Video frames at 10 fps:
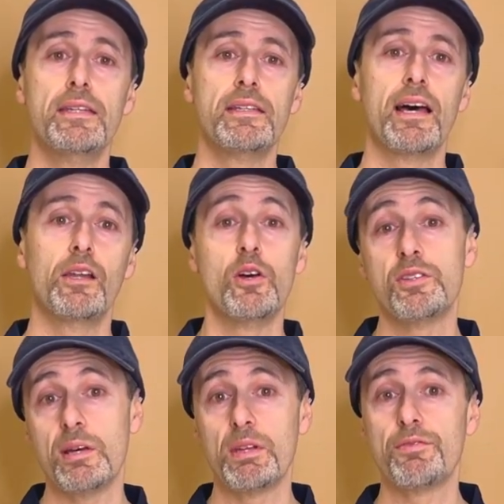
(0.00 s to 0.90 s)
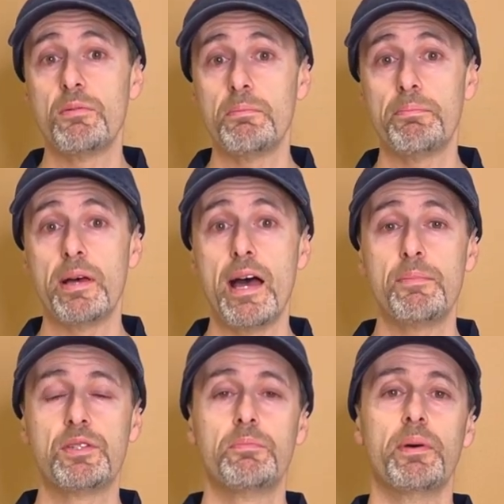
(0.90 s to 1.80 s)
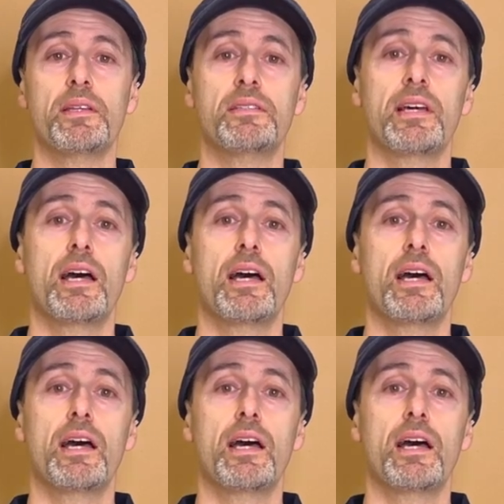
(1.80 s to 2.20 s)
learnt something from it perhaps, but